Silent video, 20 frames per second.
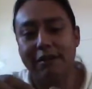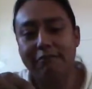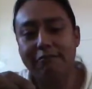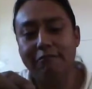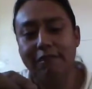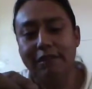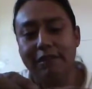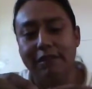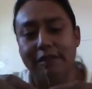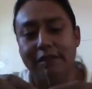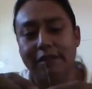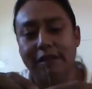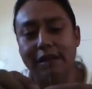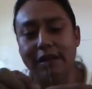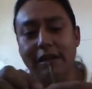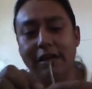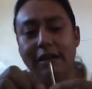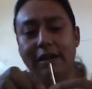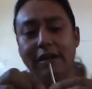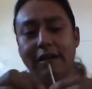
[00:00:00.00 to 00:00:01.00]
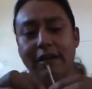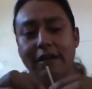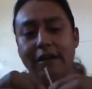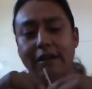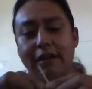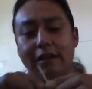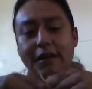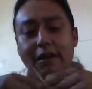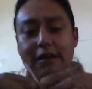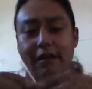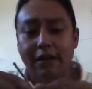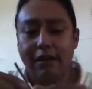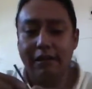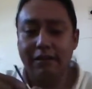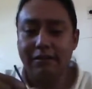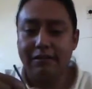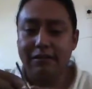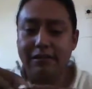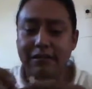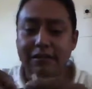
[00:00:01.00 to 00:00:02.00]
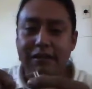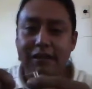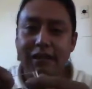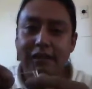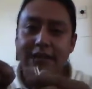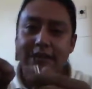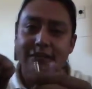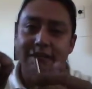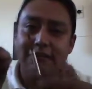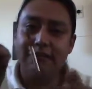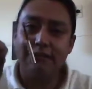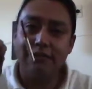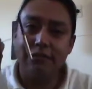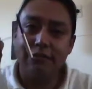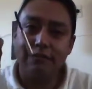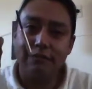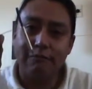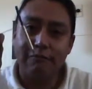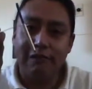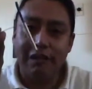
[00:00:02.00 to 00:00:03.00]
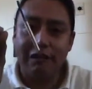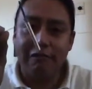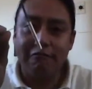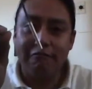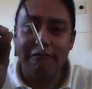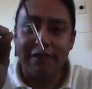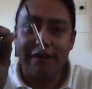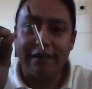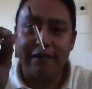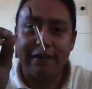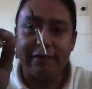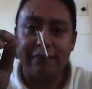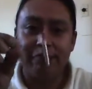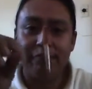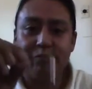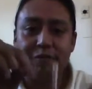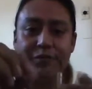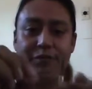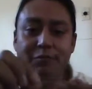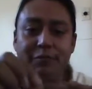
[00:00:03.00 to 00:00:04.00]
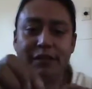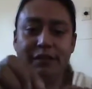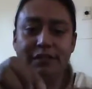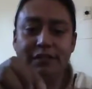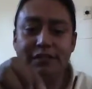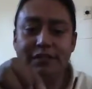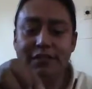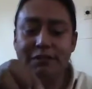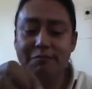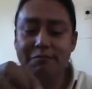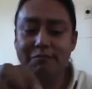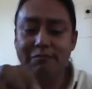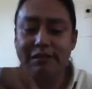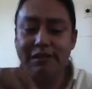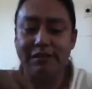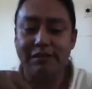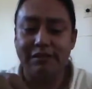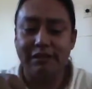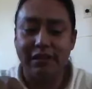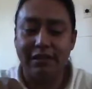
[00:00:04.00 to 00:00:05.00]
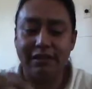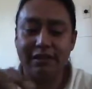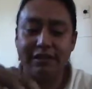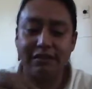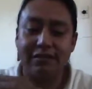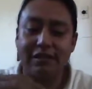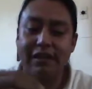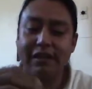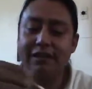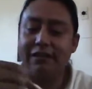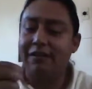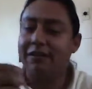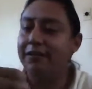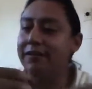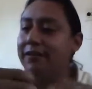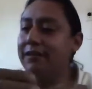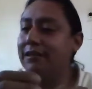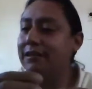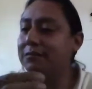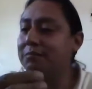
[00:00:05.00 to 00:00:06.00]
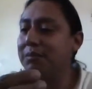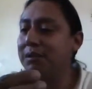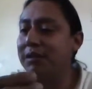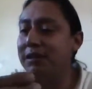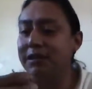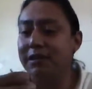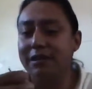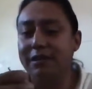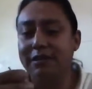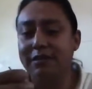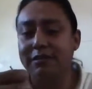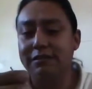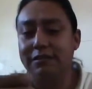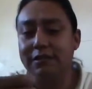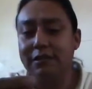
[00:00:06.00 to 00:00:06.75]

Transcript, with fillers: with 18 gauge silver round wire to make the jump rings. I decided on this because